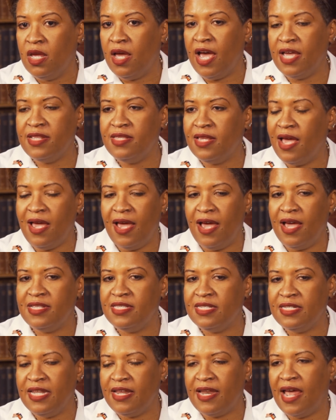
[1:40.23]
I
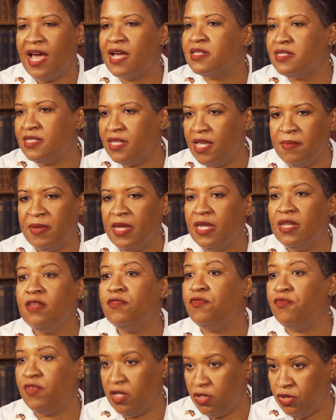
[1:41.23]
didn't accept any
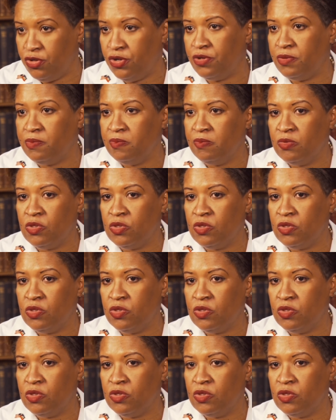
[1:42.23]
failure.